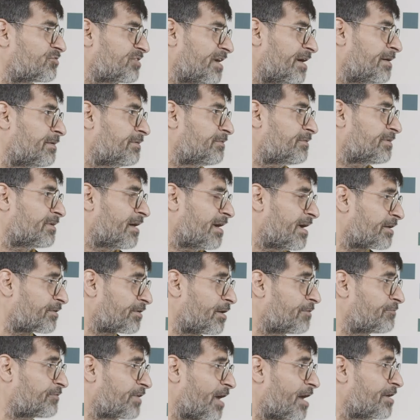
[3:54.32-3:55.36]
sent
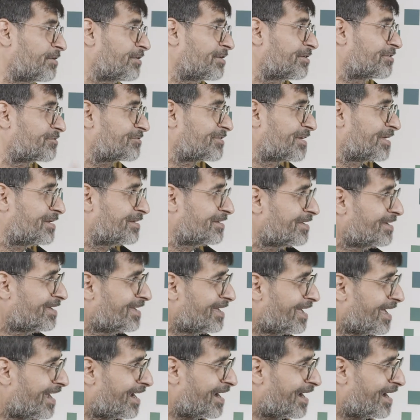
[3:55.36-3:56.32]
aircraft carriers and yeah.